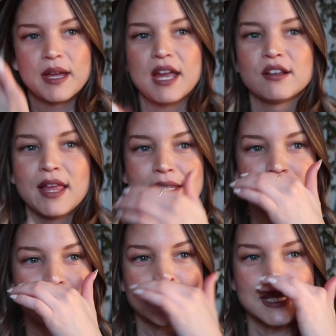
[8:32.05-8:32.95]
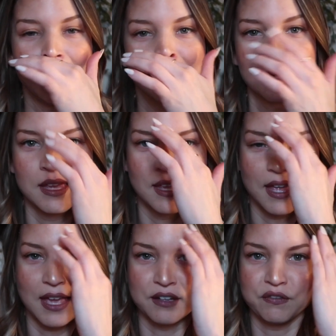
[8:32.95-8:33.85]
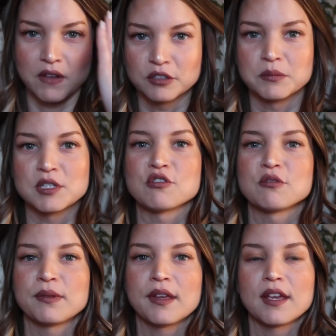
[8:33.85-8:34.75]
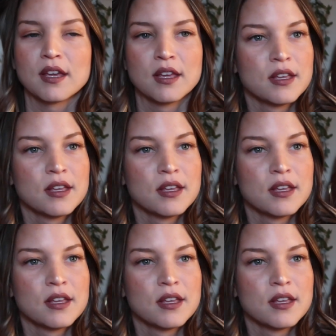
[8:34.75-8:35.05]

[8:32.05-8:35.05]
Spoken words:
my hair like this and failed miserably.